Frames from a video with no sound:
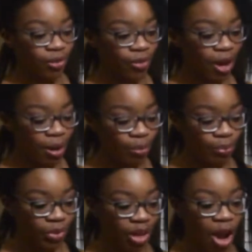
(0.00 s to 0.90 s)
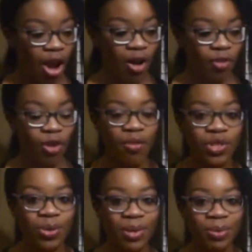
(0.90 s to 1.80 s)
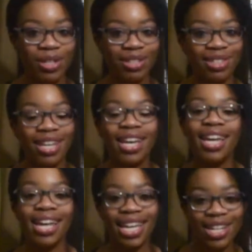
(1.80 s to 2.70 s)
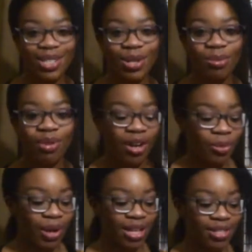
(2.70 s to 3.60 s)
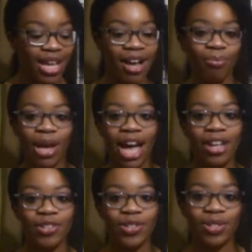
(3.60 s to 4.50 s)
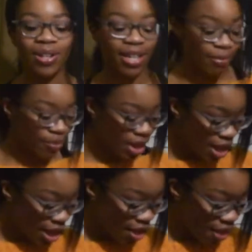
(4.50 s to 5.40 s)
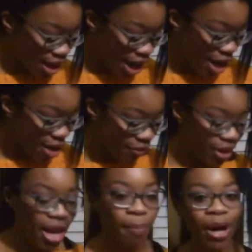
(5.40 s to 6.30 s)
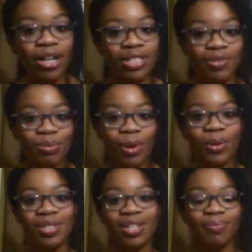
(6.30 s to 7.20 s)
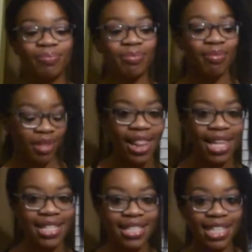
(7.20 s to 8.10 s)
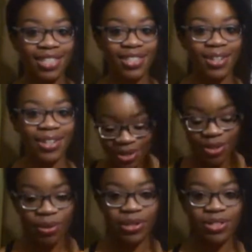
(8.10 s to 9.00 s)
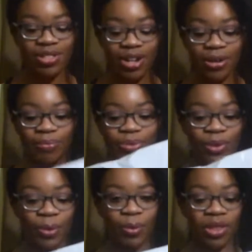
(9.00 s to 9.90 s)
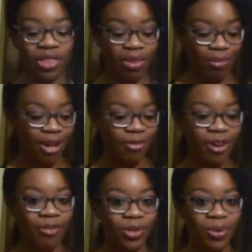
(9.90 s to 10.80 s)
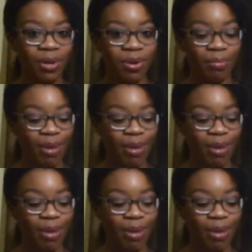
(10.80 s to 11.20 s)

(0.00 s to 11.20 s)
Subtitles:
from Forever 21, and I can't turn them the other way because they have my address on it. And then I have a box from Ulta. Let's get started. So we're going to start with my Forever 21